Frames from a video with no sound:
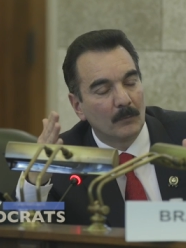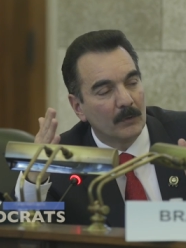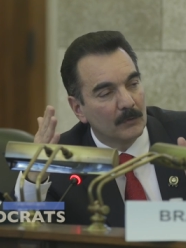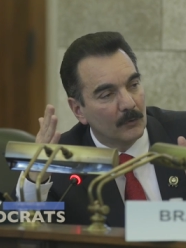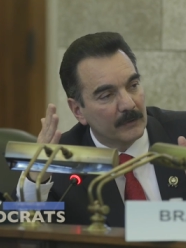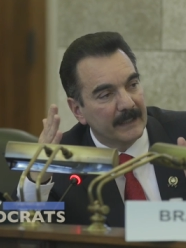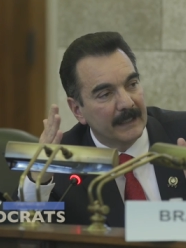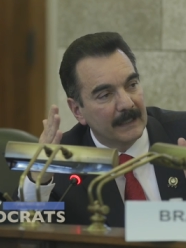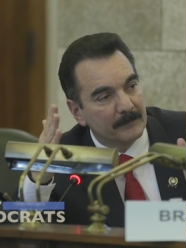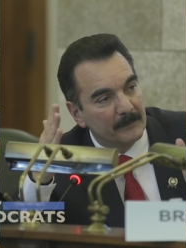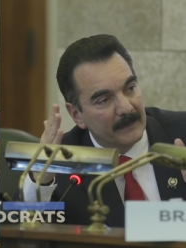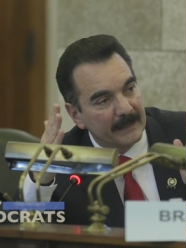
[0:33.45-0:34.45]
We're looking
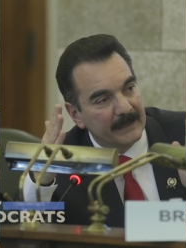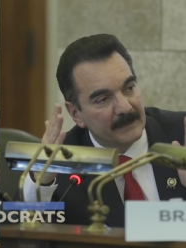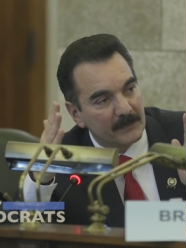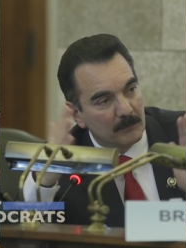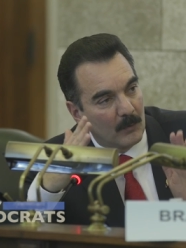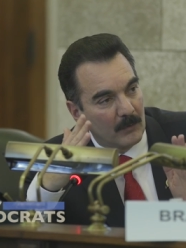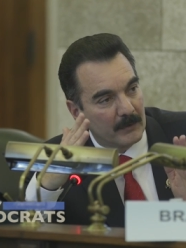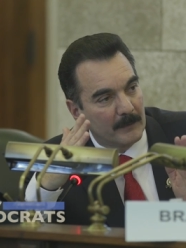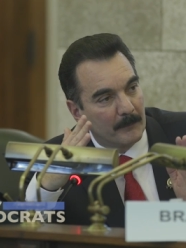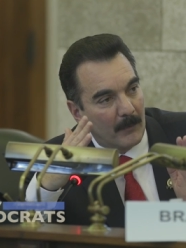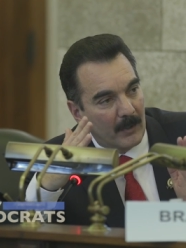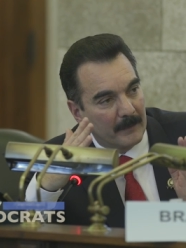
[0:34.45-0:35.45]
at making smaller
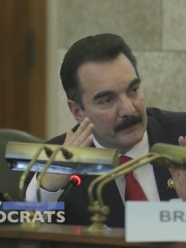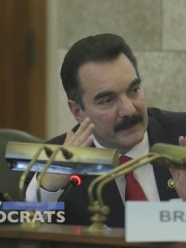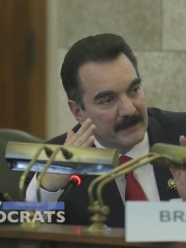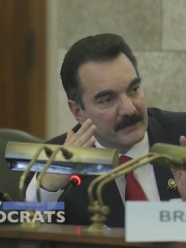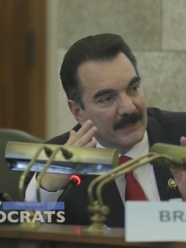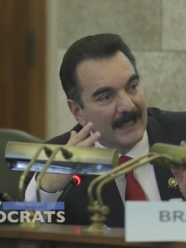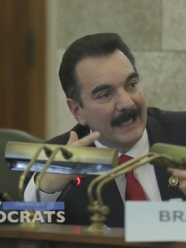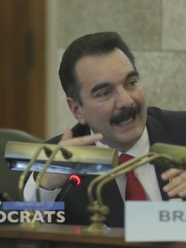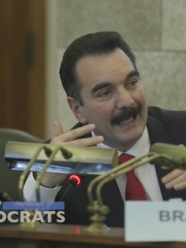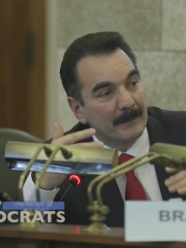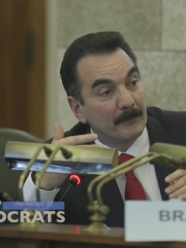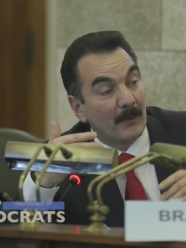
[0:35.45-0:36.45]
compartments
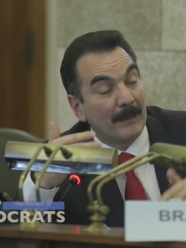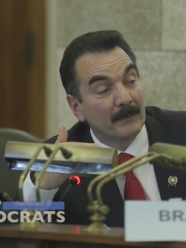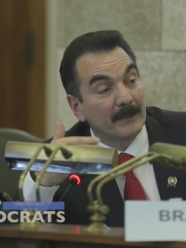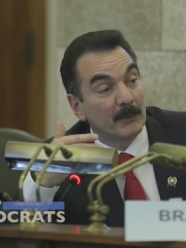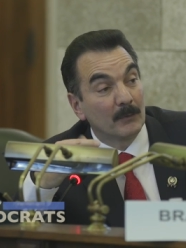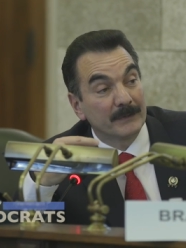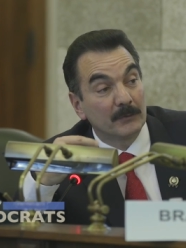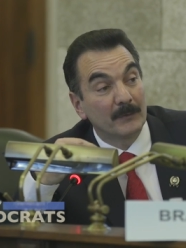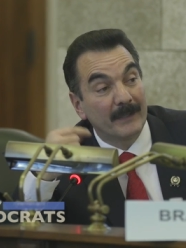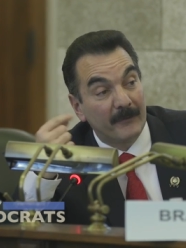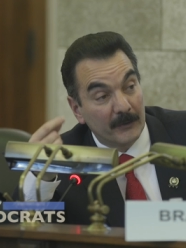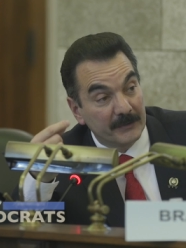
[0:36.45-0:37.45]
and probably going to a
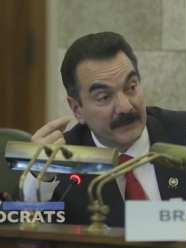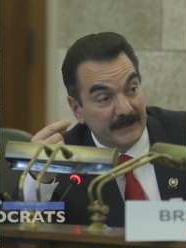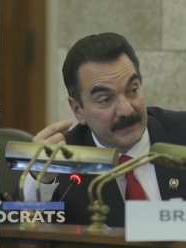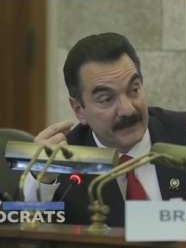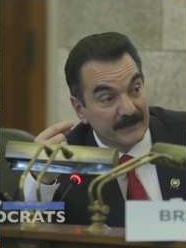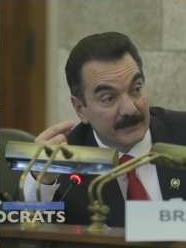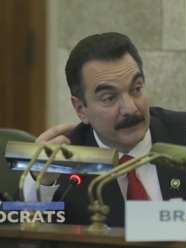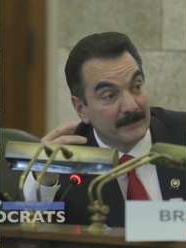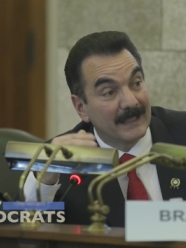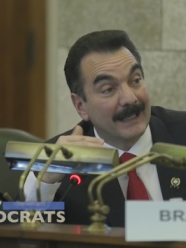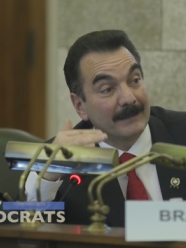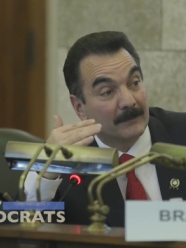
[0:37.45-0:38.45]
13 system
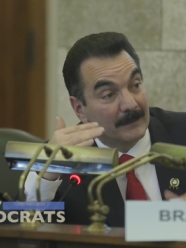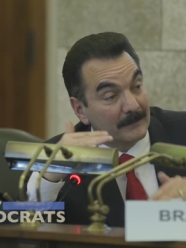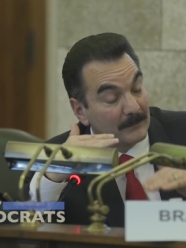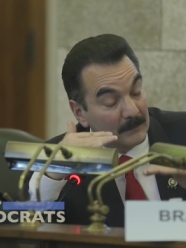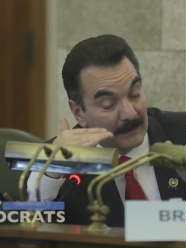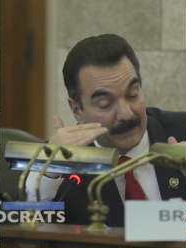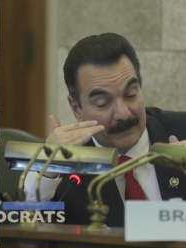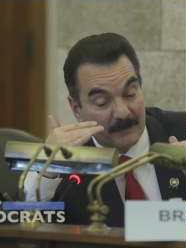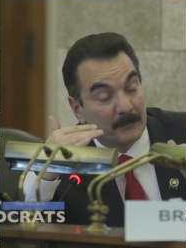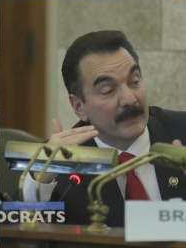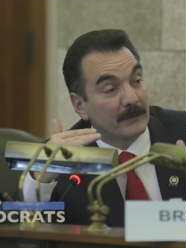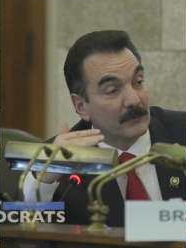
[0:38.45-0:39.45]
that
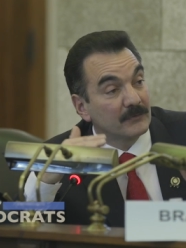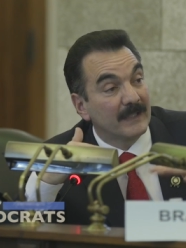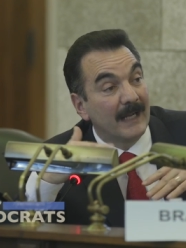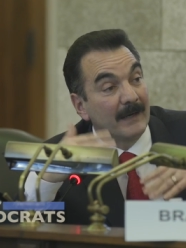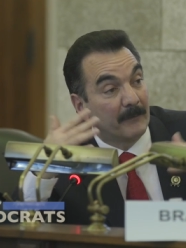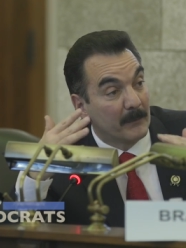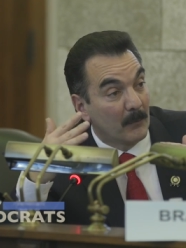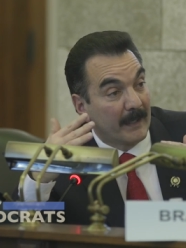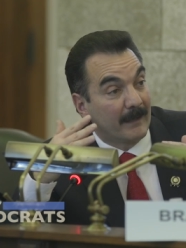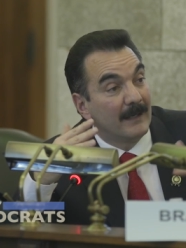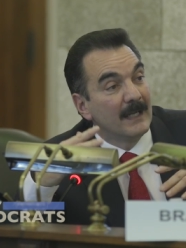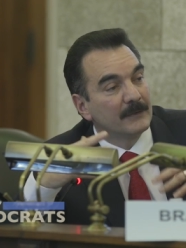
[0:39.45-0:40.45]
sprinkles everywhere.
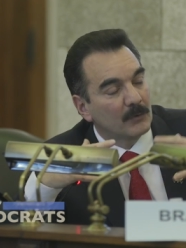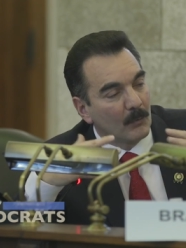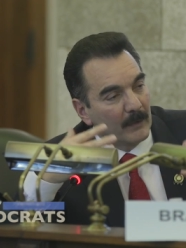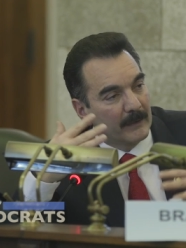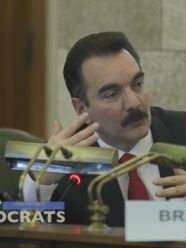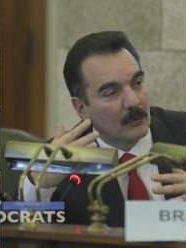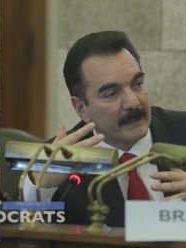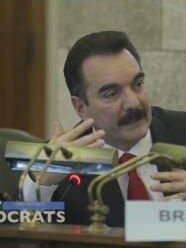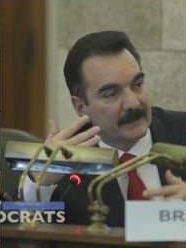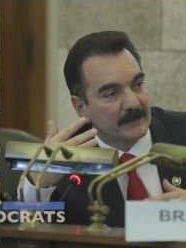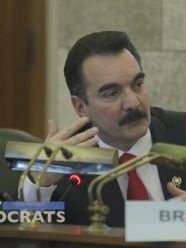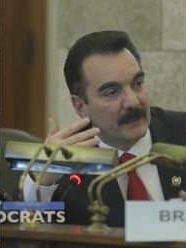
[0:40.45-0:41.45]
So we're looking at
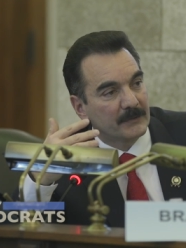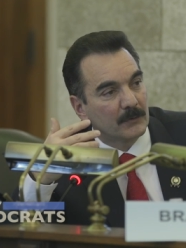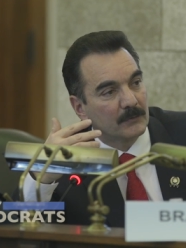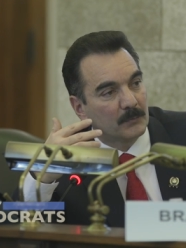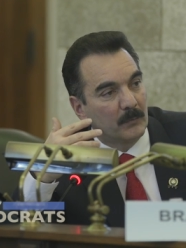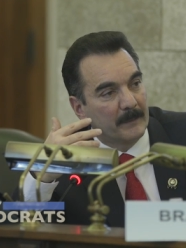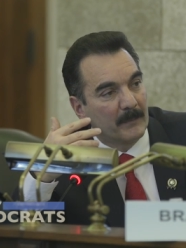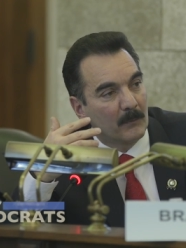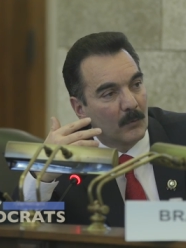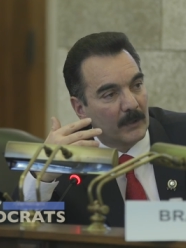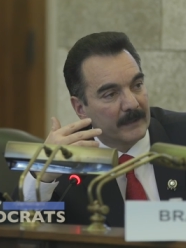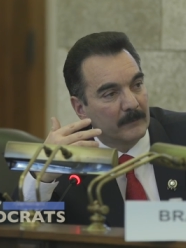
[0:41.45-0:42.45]
the thresholds. We've been
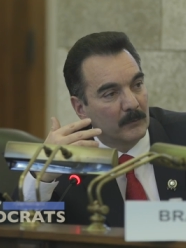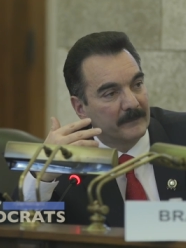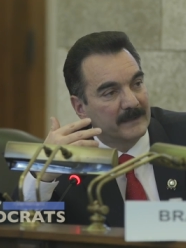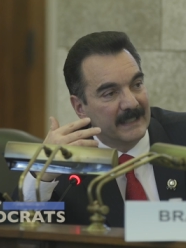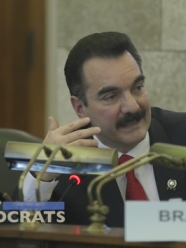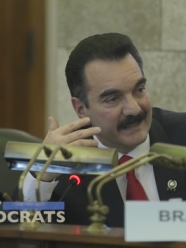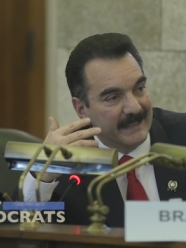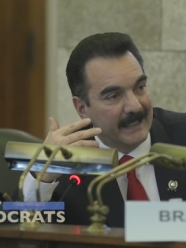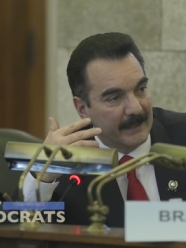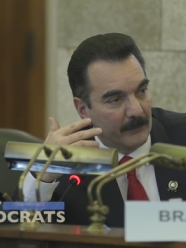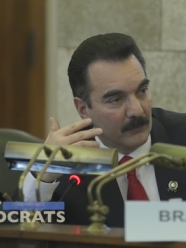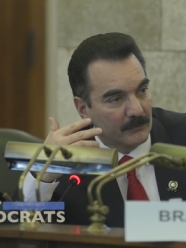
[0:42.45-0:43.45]
working with DCA
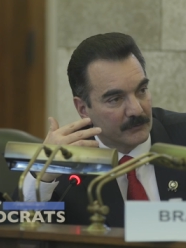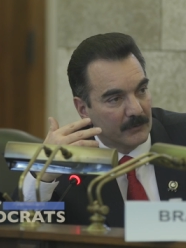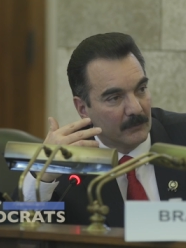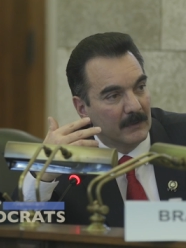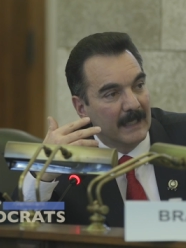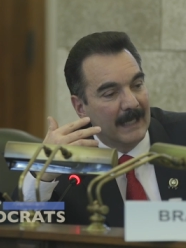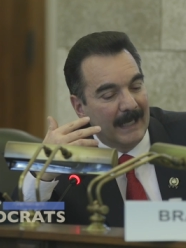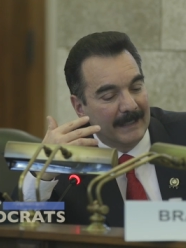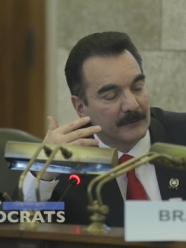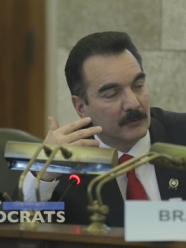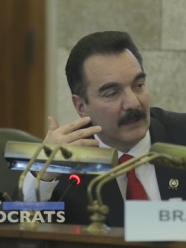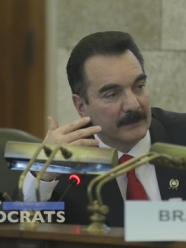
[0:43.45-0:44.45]
also and
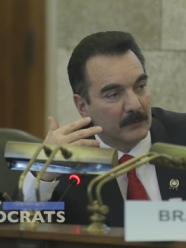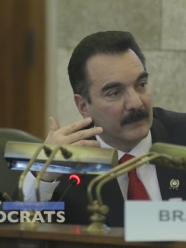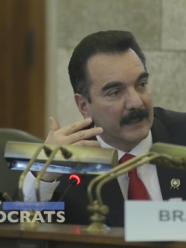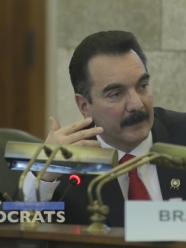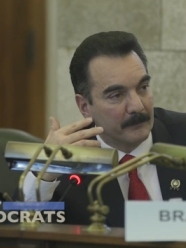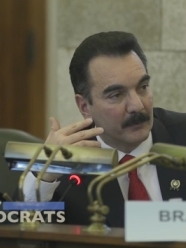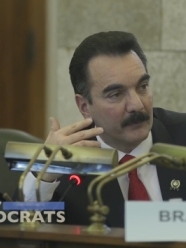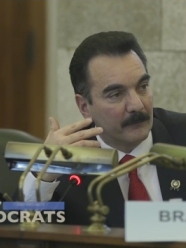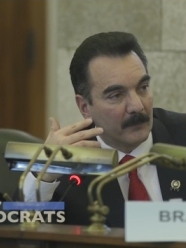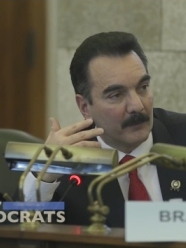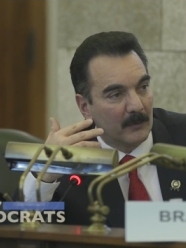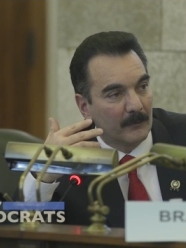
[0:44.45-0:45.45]
trying to get input
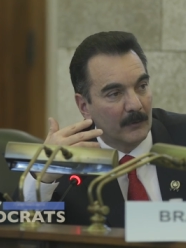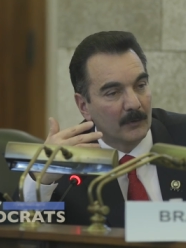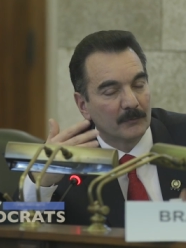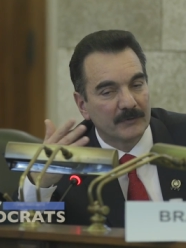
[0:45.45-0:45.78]
from all those.